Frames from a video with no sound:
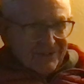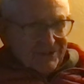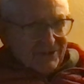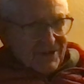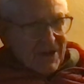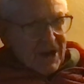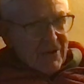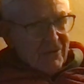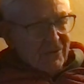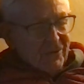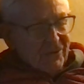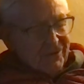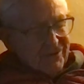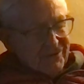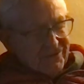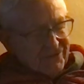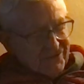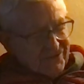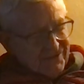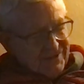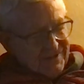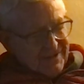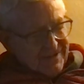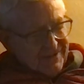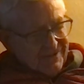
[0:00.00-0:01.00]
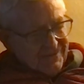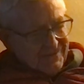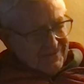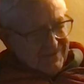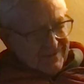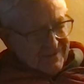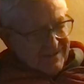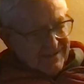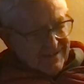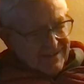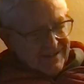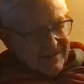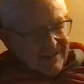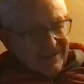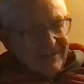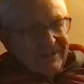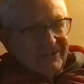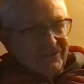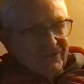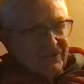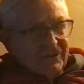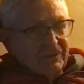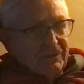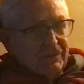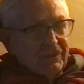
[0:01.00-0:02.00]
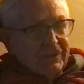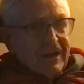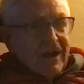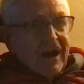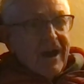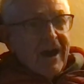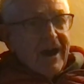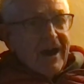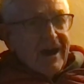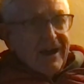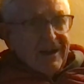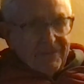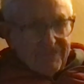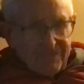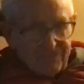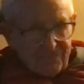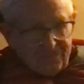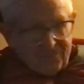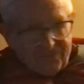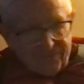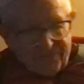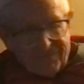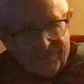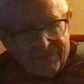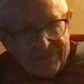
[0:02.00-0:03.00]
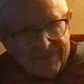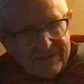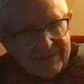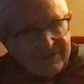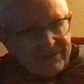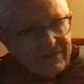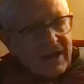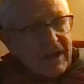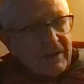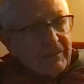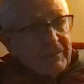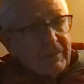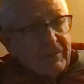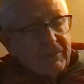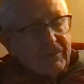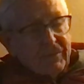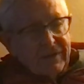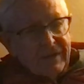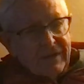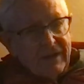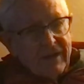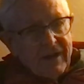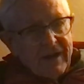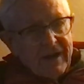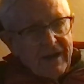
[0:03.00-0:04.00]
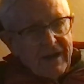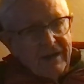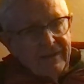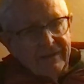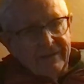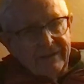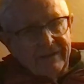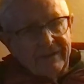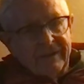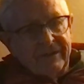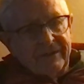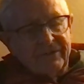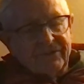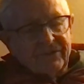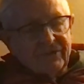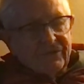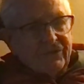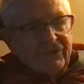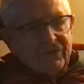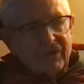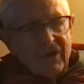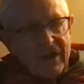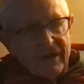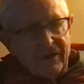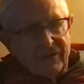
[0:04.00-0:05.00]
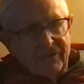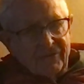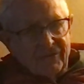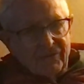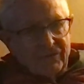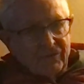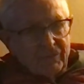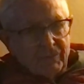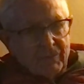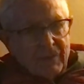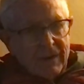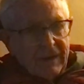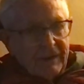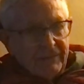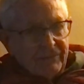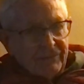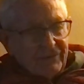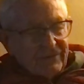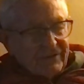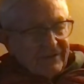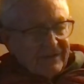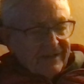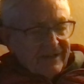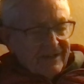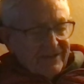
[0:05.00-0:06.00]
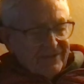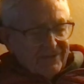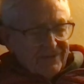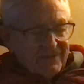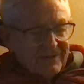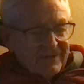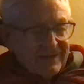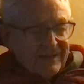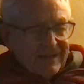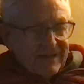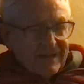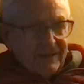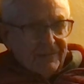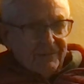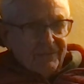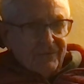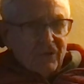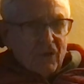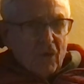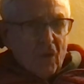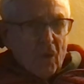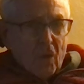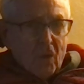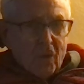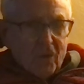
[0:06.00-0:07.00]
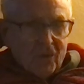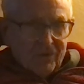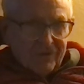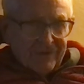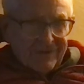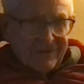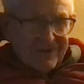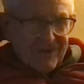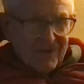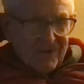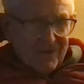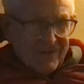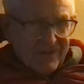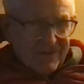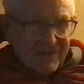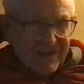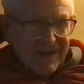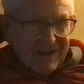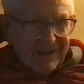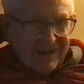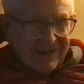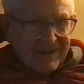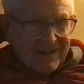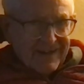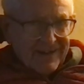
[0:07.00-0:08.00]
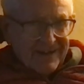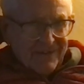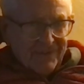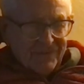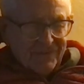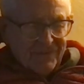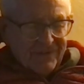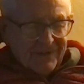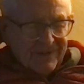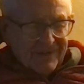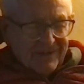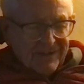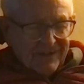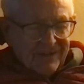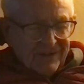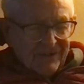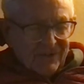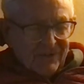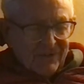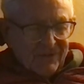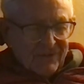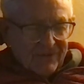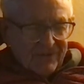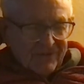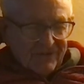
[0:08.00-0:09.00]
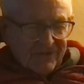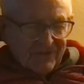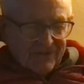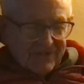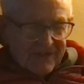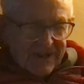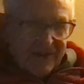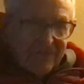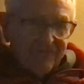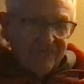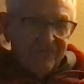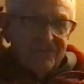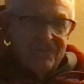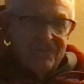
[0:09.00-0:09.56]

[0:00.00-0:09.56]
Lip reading: shower and stuff. So it's pretty hot. It's got to be pretty hot to solder those pipes together and get them to hold and all that kind of good stuff.